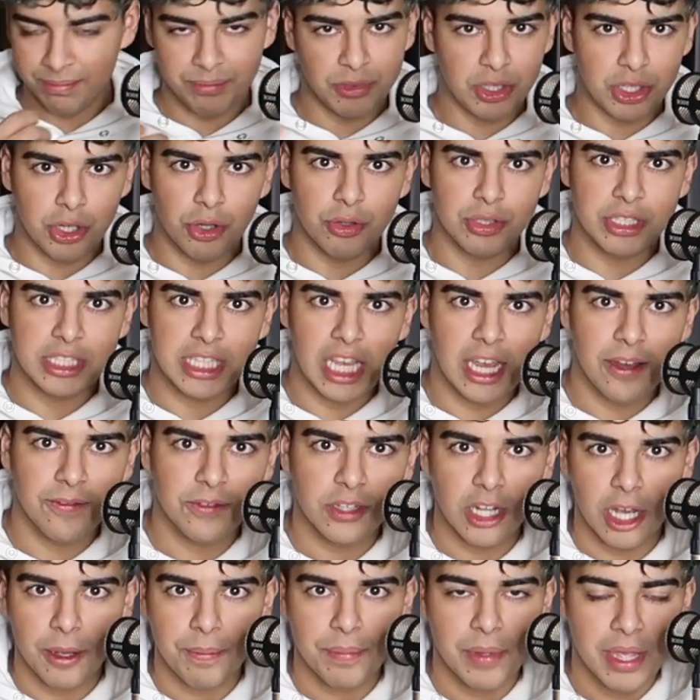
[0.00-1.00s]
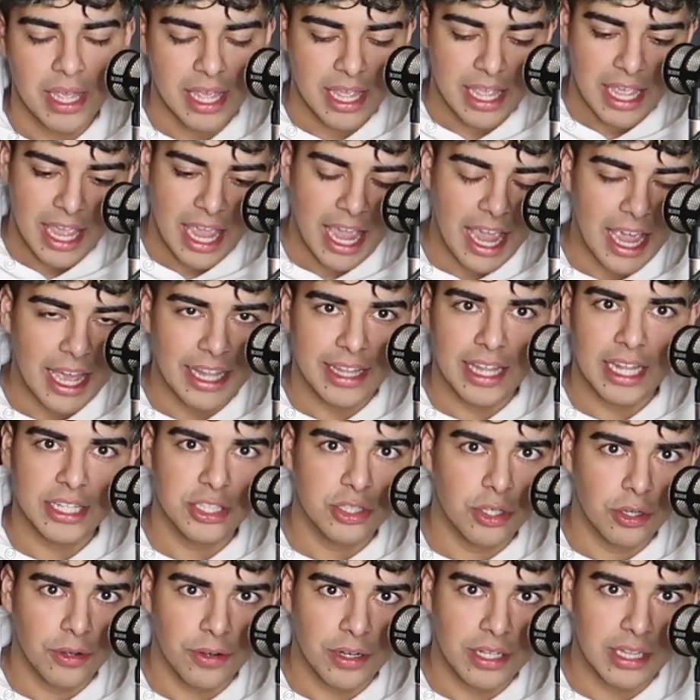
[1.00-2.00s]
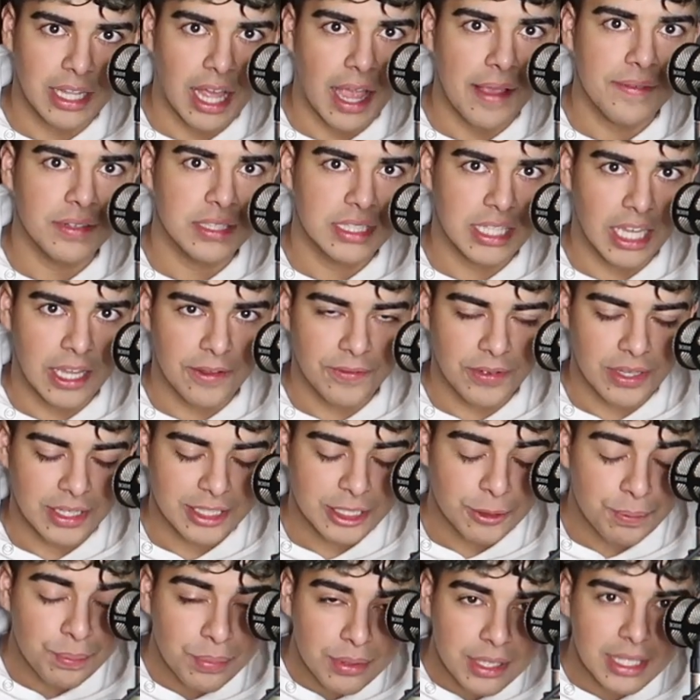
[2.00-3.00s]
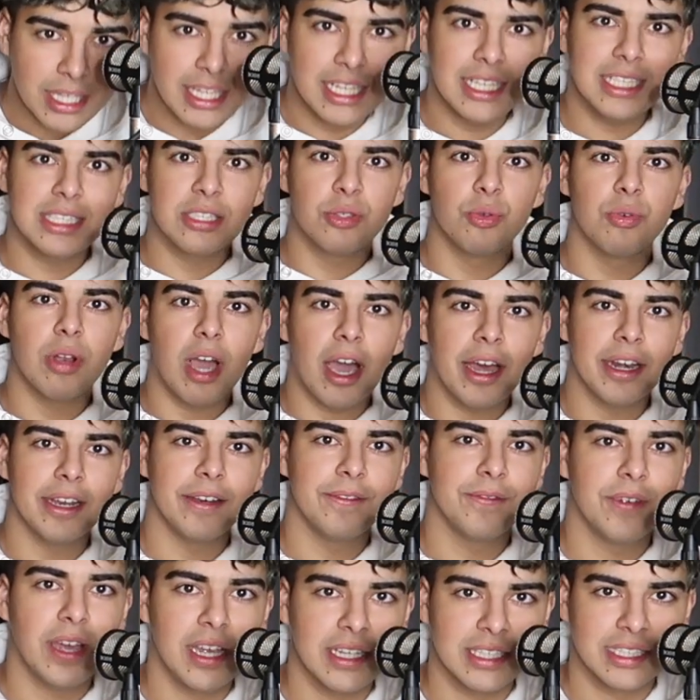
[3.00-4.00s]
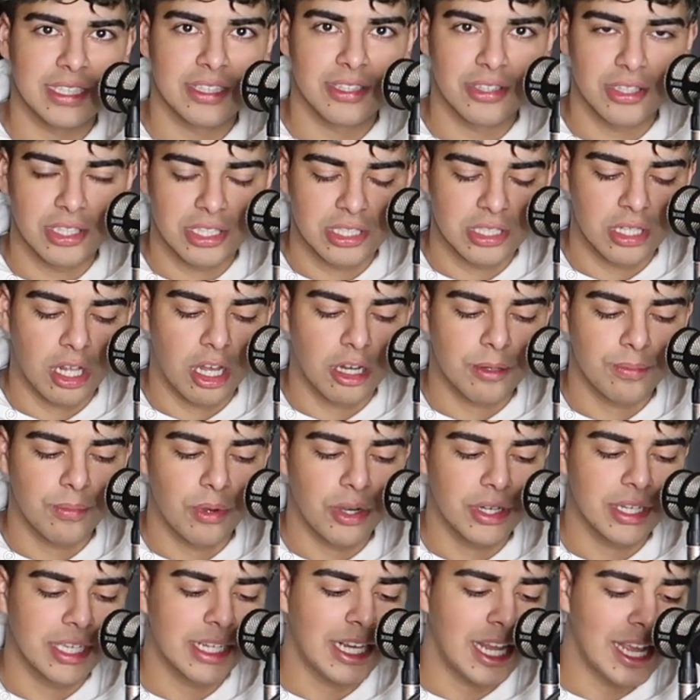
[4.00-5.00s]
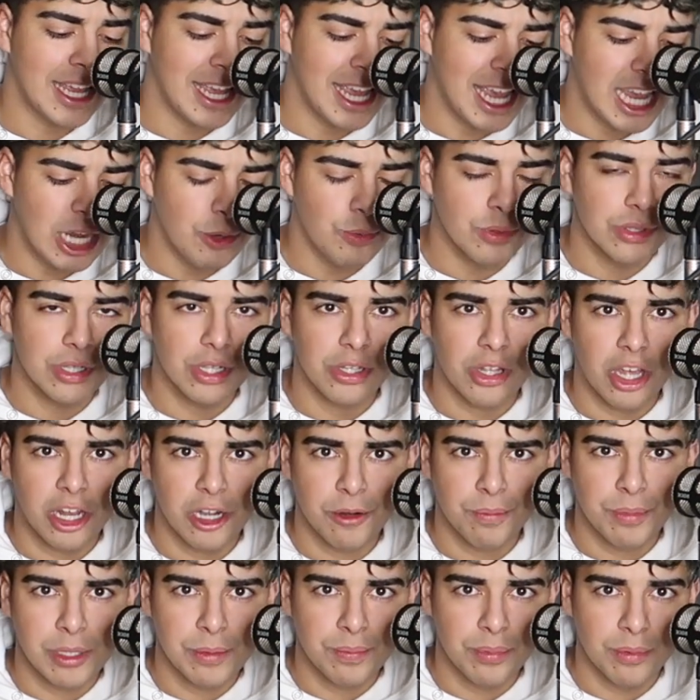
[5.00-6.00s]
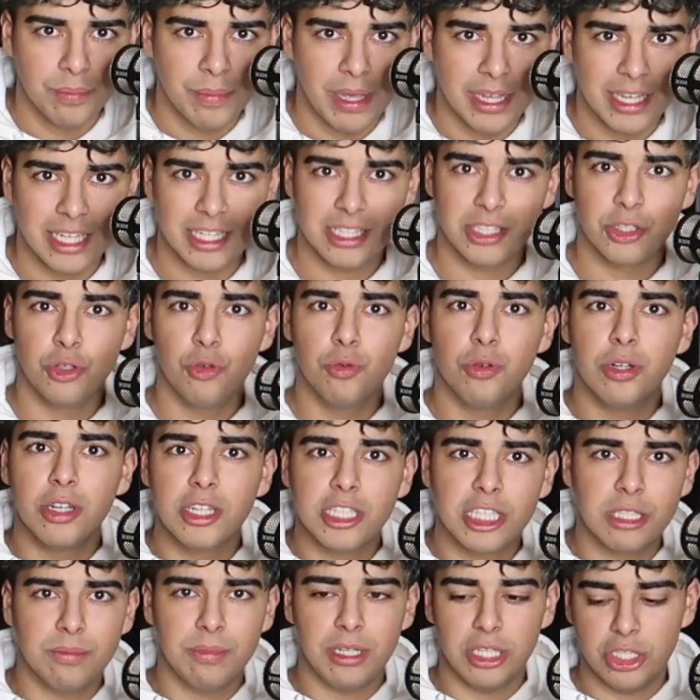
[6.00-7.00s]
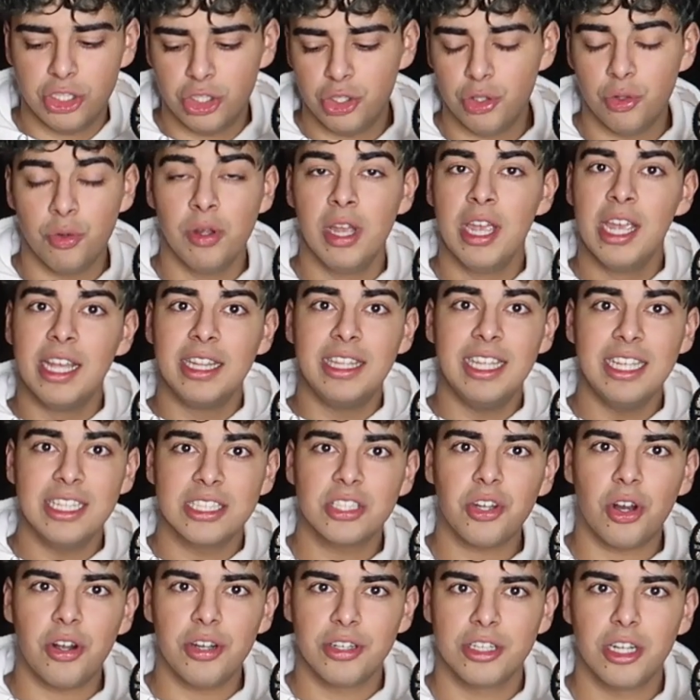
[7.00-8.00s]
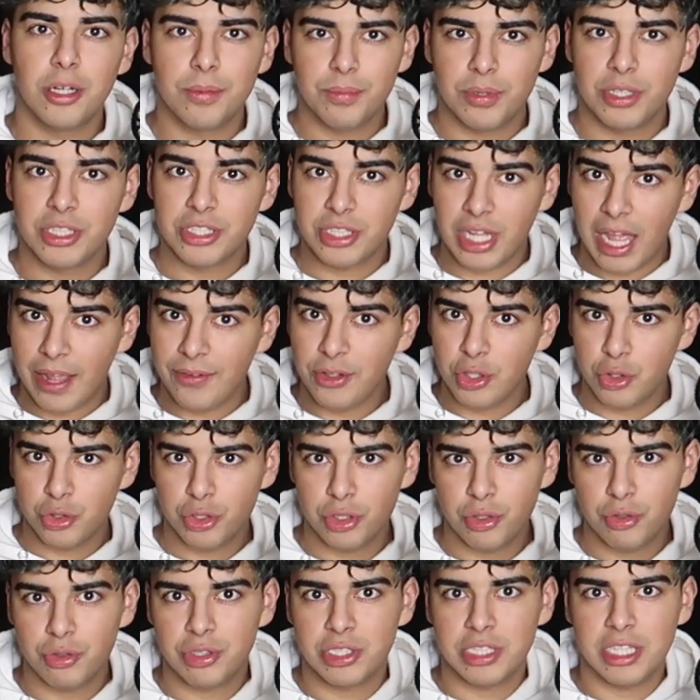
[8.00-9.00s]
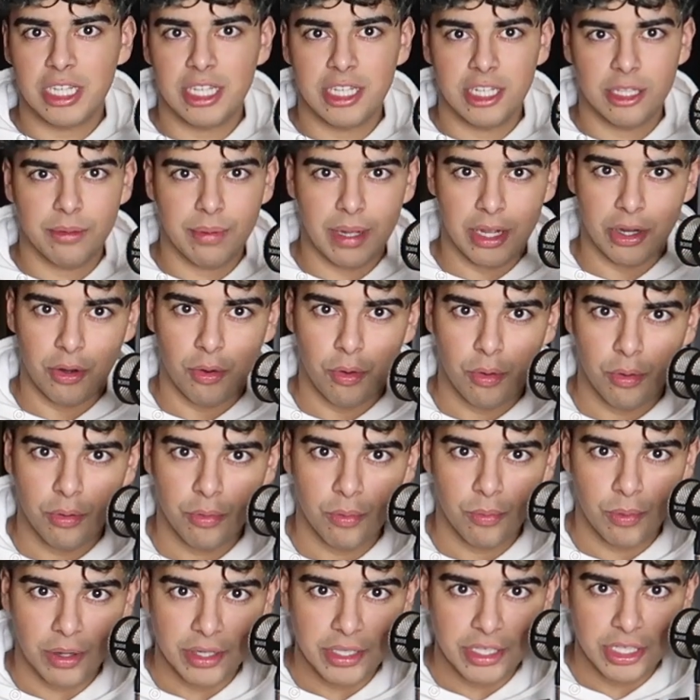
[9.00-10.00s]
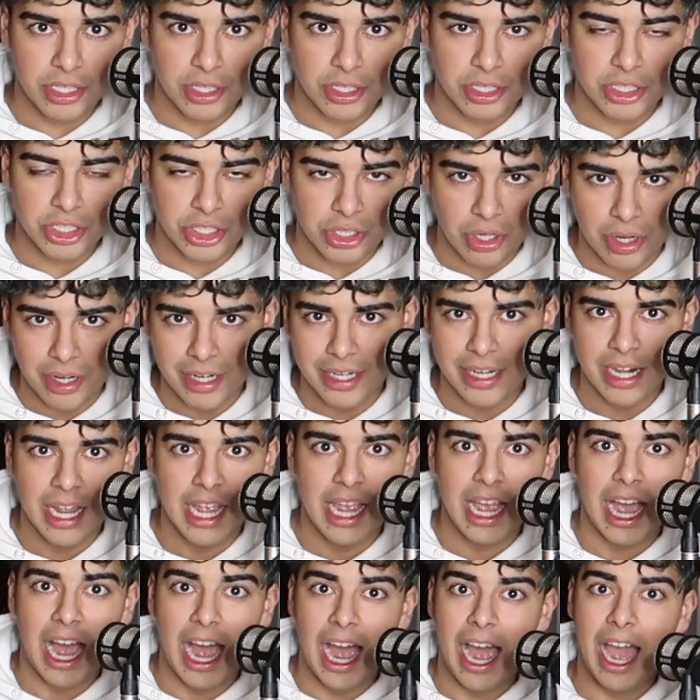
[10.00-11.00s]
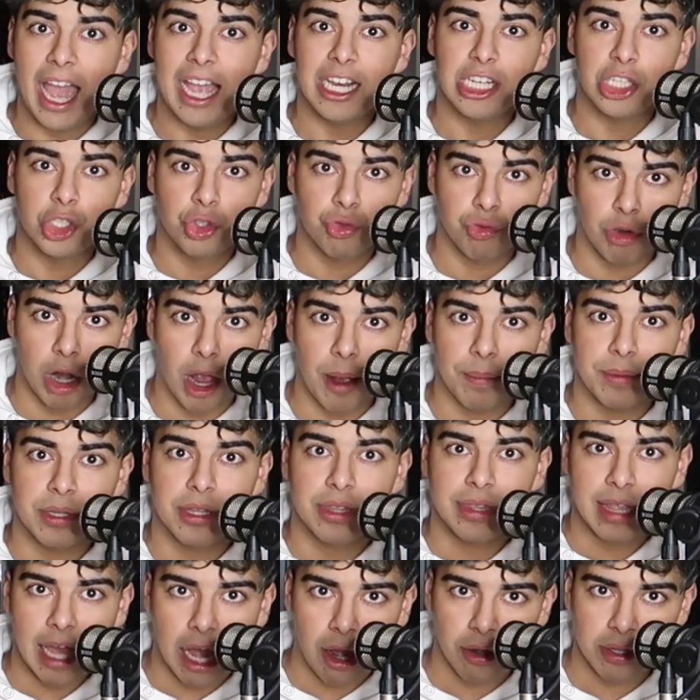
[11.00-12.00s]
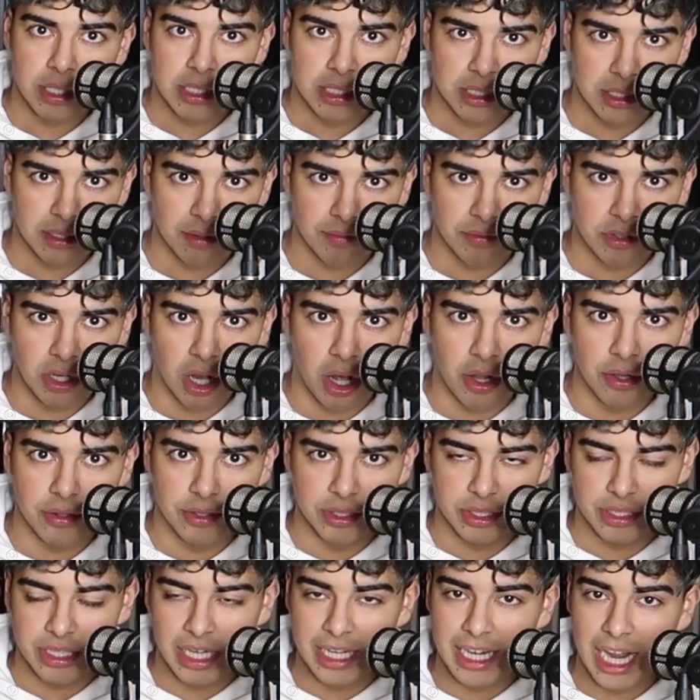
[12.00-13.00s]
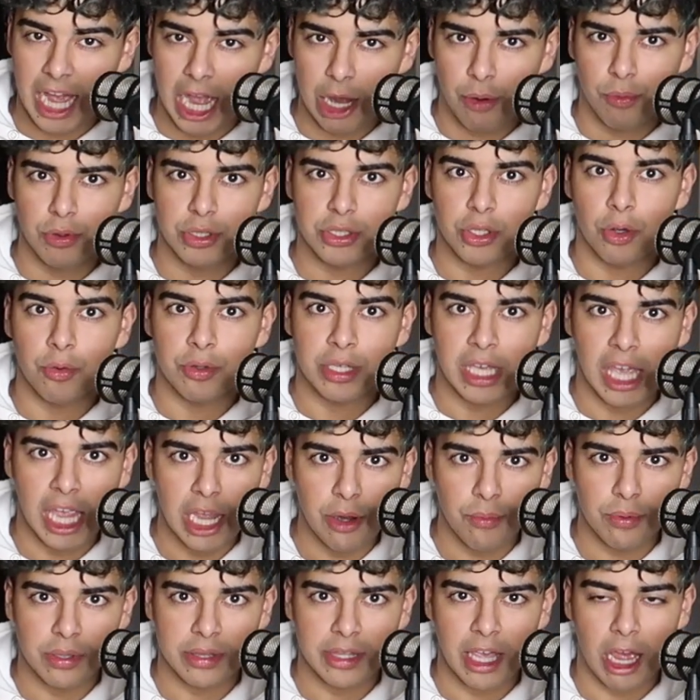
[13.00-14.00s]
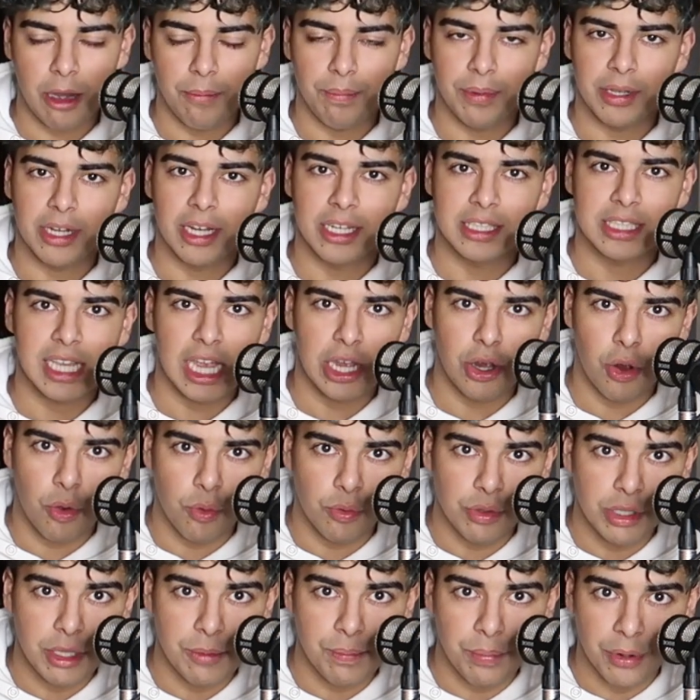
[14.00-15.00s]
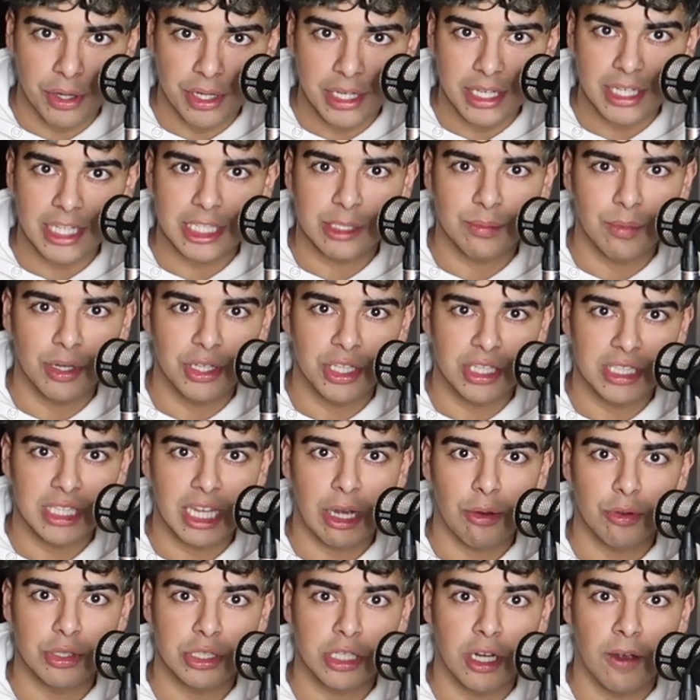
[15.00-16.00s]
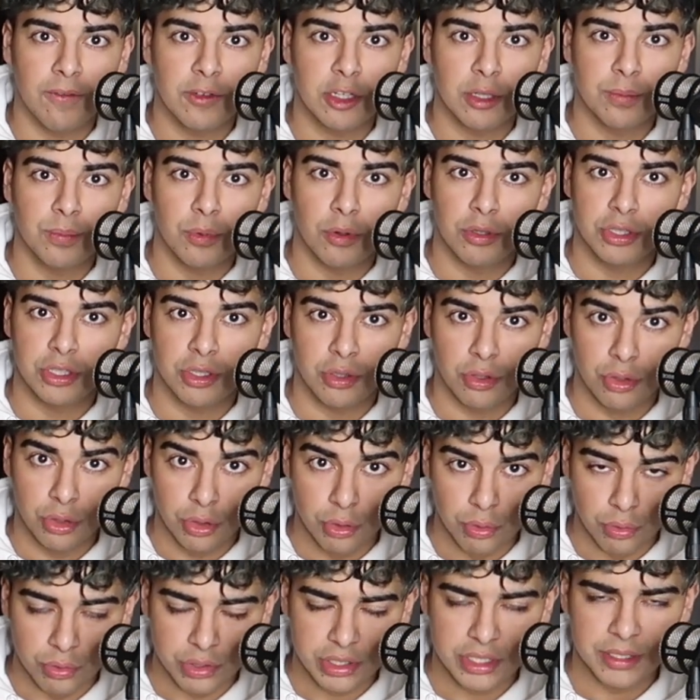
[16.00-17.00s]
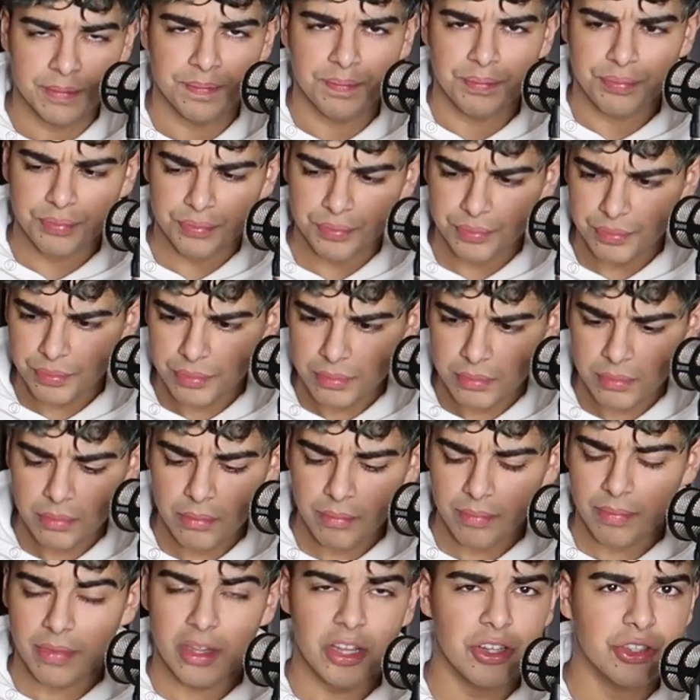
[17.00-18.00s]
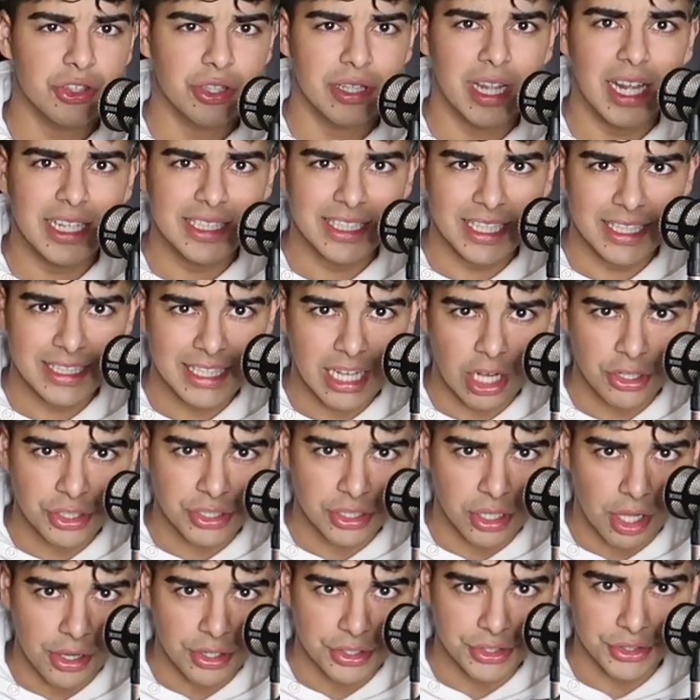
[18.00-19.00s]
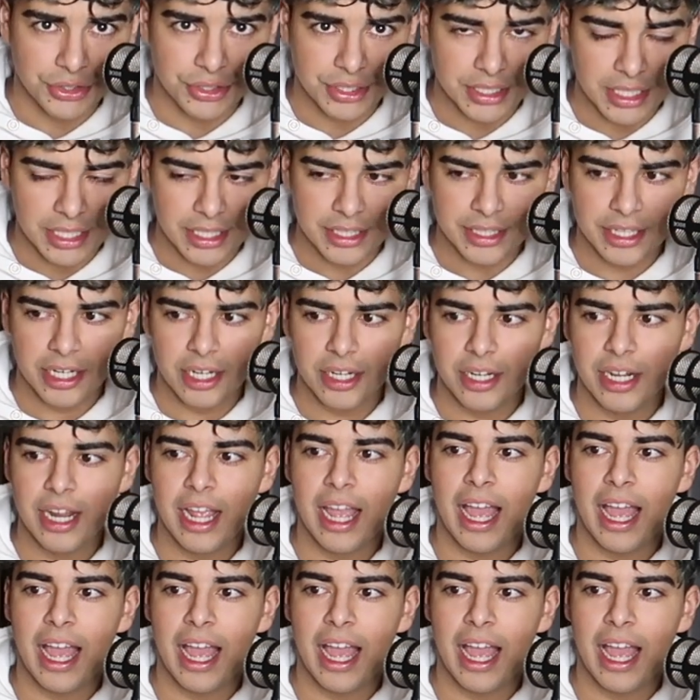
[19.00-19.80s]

you know saved up and that's your life savings. Please do not invest into the stock market. I hate when a lot of people make it too good to be true. These are numbers I've usually seen in my whole one year chart. I dropped thousands of dollars and I was okay with that because I only put in as much as I was comfortable to lose. So that ten thousand dollars you see in there,